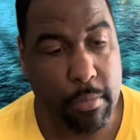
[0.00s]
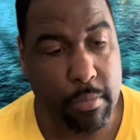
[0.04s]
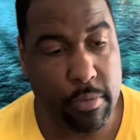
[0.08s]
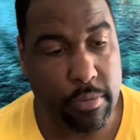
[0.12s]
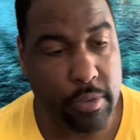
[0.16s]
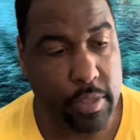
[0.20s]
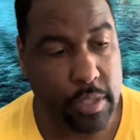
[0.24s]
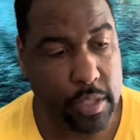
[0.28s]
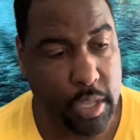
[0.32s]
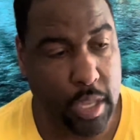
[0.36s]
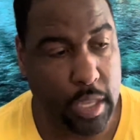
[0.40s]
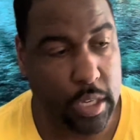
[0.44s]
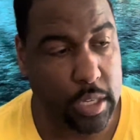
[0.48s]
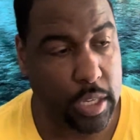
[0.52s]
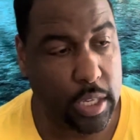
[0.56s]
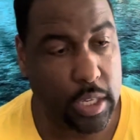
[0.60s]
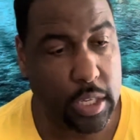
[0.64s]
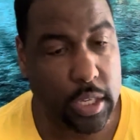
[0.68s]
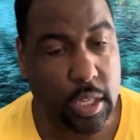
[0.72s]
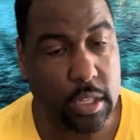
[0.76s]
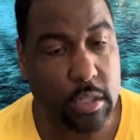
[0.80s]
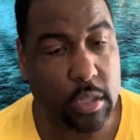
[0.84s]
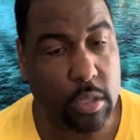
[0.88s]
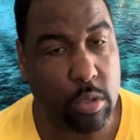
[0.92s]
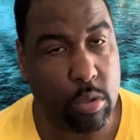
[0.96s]
If he didn't, he
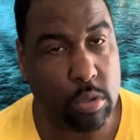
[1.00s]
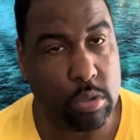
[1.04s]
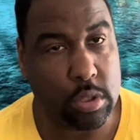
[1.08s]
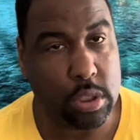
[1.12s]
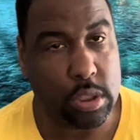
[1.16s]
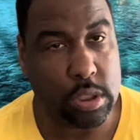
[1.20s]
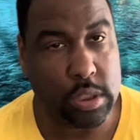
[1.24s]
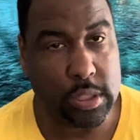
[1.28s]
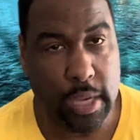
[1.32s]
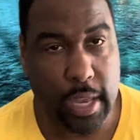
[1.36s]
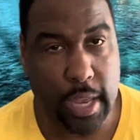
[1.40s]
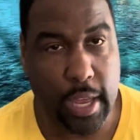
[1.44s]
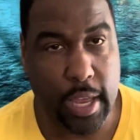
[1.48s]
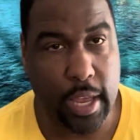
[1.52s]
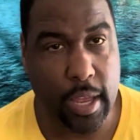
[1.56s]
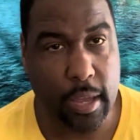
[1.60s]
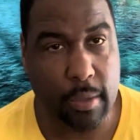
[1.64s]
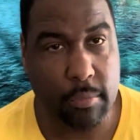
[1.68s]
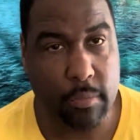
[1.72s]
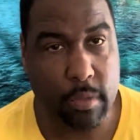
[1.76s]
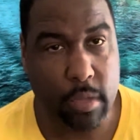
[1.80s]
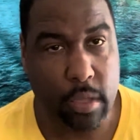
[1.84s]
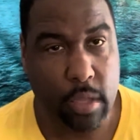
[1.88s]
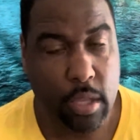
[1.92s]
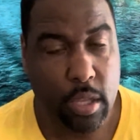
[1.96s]
need to lose his job
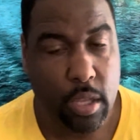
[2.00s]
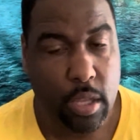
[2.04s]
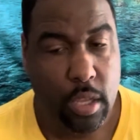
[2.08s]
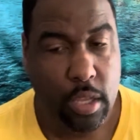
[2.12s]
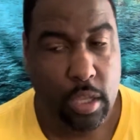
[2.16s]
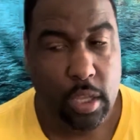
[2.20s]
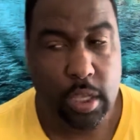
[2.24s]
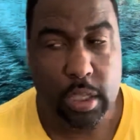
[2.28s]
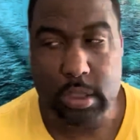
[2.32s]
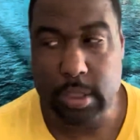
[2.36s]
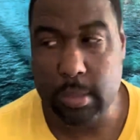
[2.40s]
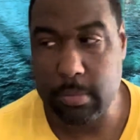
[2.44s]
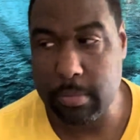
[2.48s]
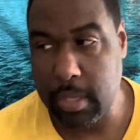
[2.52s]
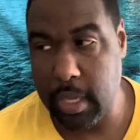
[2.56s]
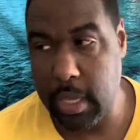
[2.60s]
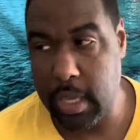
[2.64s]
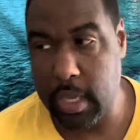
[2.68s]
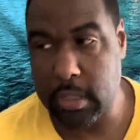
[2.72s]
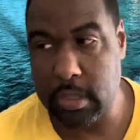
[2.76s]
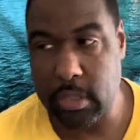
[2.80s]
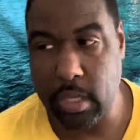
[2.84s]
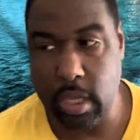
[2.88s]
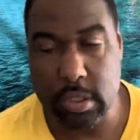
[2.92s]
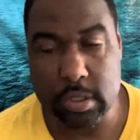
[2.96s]
because them
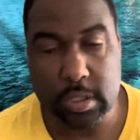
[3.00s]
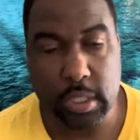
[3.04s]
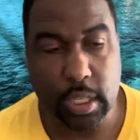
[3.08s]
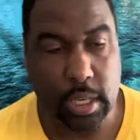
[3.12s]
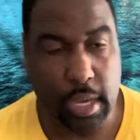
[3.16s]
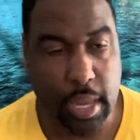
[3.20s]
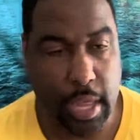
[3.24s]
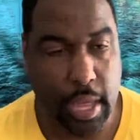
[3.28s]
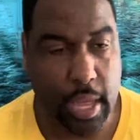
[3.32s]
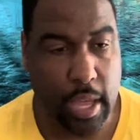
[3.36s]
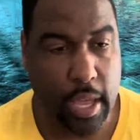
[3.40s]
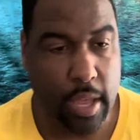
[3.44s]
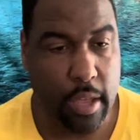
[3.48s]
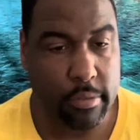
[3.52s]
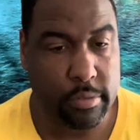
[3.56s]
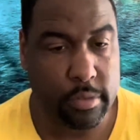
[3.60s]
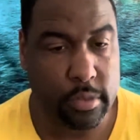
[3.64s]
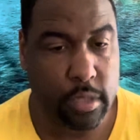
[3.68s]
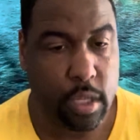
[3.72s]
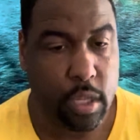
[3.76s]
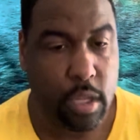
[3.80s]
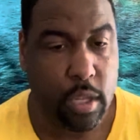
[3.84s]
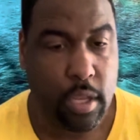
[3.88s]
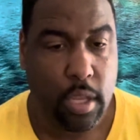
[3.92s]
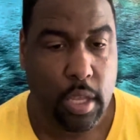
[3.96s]
kids lost their lives,
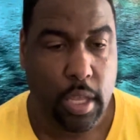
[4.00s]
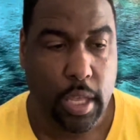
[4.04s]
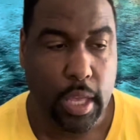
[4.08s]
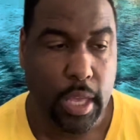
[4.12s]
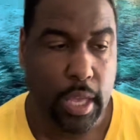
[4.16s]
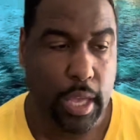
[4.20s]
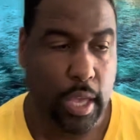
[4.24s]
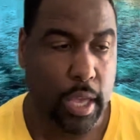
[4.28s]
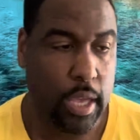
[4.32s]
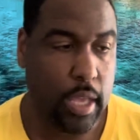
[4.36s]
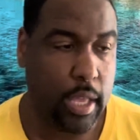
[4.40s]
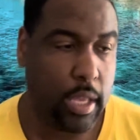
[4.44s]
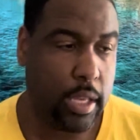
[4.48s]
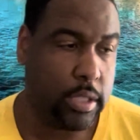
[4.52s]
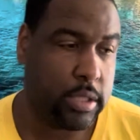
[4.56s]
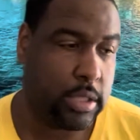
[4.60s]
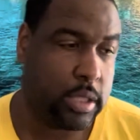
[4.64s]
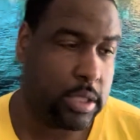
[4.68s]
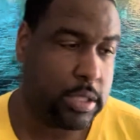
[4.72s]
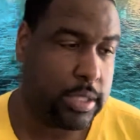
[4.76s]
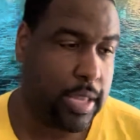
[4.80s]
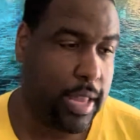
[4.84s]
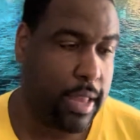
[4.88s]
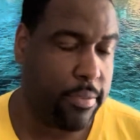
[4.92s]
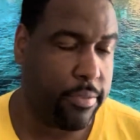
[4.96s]
and it's
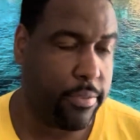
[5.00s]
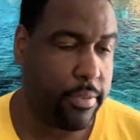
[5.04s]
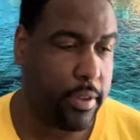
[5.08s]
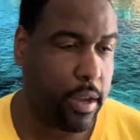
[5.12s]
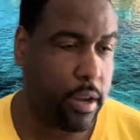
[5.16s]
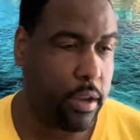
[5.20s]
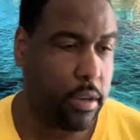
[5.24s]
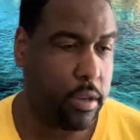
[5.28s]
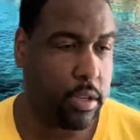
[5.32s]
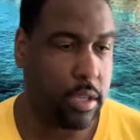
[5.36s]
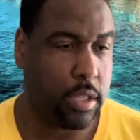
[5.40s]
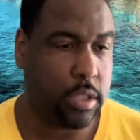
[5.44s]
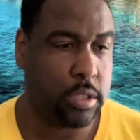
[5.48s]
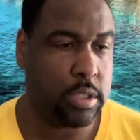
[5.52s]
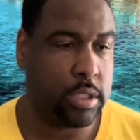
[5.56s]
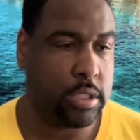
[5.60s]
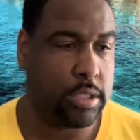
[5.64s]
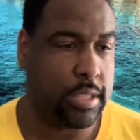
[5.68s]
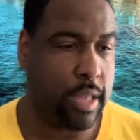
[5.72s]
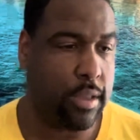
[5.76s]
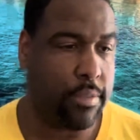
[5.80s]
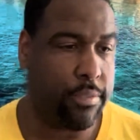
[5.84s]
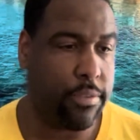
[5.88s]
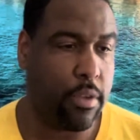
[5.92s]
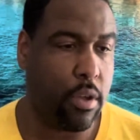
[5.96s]
just not fair. It's just
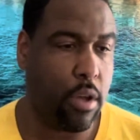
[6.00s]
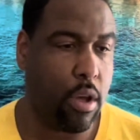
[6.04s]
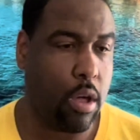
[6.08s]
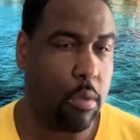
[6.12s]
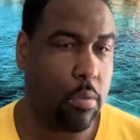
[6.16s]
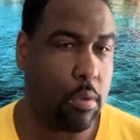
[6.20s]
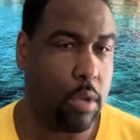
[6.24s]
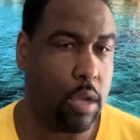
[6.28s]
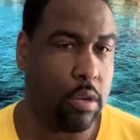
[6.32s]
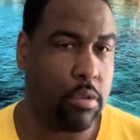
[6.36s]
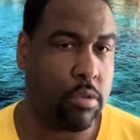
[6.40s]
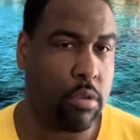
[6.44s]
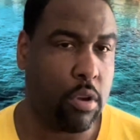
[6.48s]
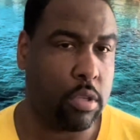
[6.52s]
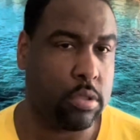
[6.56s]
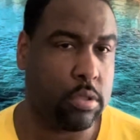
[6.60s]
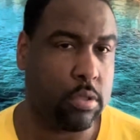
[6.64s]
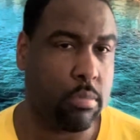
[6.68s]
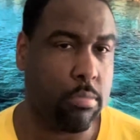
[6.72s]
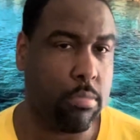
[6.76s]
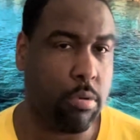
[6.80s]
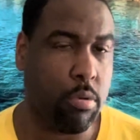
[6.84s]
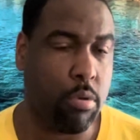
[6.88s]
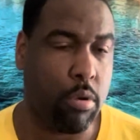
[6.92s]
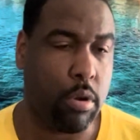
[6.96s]
not fair all the way across the
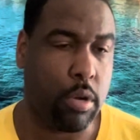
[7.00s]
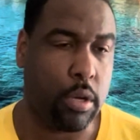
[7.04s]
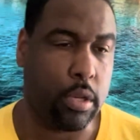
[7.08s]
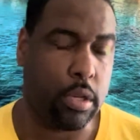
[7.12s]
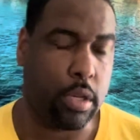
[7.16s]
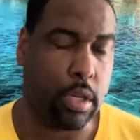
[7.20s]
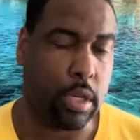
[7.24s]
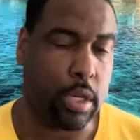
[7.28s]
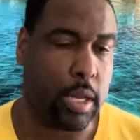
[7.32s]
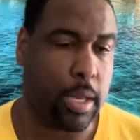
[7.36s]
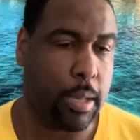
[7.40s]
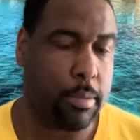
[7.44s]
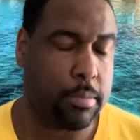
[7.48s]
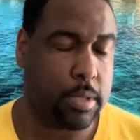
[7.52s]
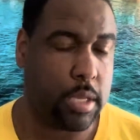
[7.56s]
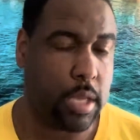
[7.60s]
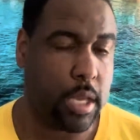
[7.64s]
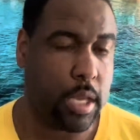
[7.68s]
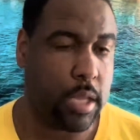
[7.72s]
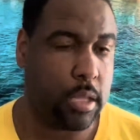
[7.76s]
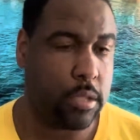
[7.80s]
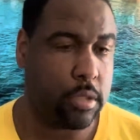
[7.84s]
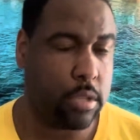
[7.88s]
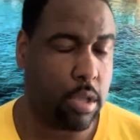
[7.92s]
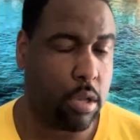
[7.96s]
board. You know what I'm
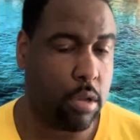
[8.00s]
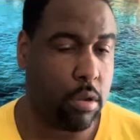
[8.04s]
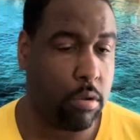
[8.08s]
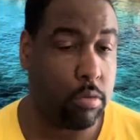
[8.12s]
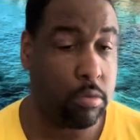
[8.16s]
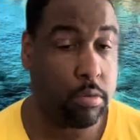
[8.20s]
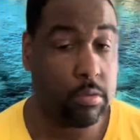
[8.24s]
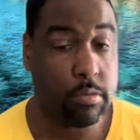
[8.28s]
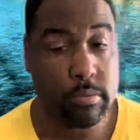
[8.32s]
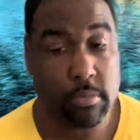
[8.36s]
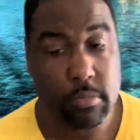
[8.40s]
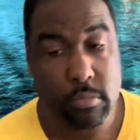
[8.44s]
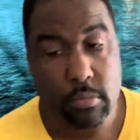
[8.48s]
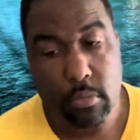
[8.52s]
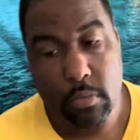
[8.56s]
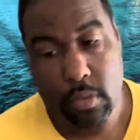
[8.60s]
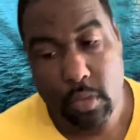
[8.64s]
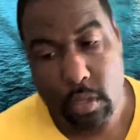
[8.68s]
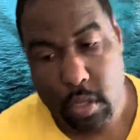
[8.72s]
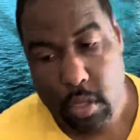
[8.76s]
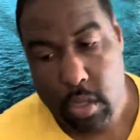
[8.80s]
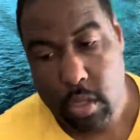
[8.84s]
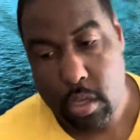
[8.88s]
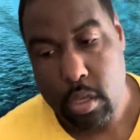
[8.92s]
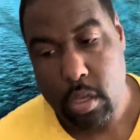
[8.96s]
saying? So,
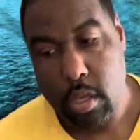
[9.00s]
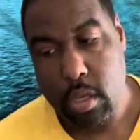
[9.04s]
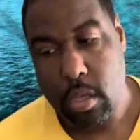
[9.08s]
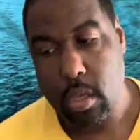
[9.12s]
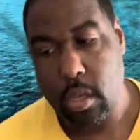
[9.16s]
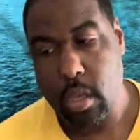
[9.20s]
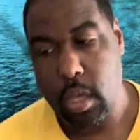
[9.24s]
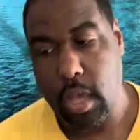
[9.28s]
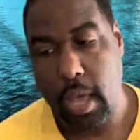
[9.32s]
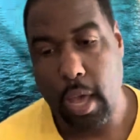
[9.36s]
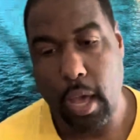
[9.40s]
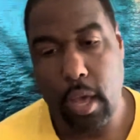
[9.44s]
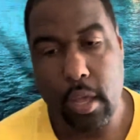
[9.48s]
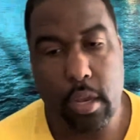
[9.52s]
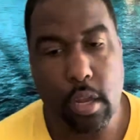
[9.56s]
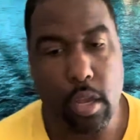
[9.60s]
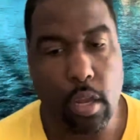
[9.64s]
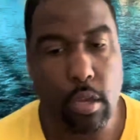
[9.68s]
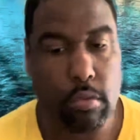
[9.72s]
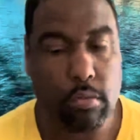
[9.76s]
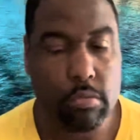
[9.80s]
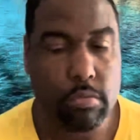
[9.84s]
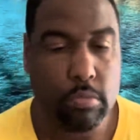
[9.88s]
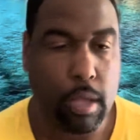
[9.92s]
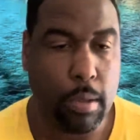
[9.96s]
I don't
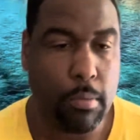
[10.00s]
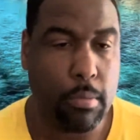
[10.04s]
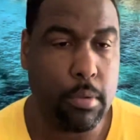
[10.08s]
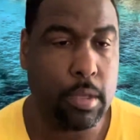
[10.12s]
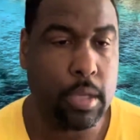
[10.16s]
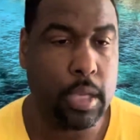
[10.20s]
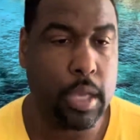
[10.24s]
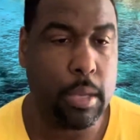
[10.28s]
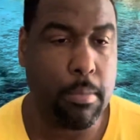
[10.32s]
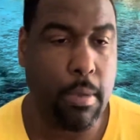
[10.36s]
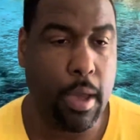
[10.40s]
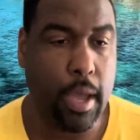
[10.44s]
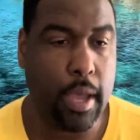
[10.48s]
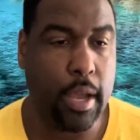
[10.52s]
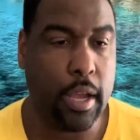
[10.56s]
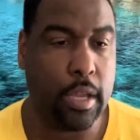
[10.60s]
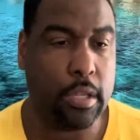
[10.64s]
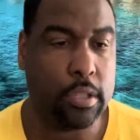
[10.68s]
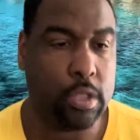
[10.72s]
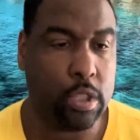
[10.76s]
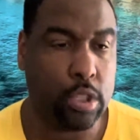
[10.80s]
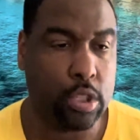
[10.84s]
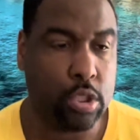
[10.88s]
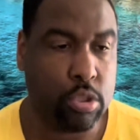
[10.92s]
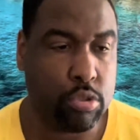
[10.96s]
know. I'm going to keep my ear
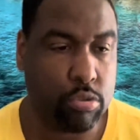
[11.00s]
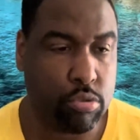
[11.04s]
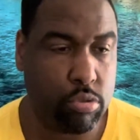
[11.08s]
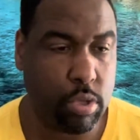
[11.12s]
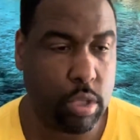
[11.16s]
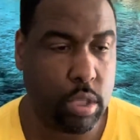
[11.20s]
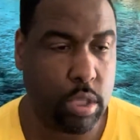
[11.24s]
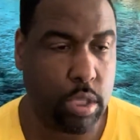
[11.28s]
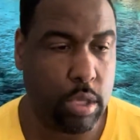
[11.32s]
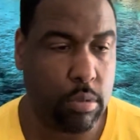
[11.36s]
to the street.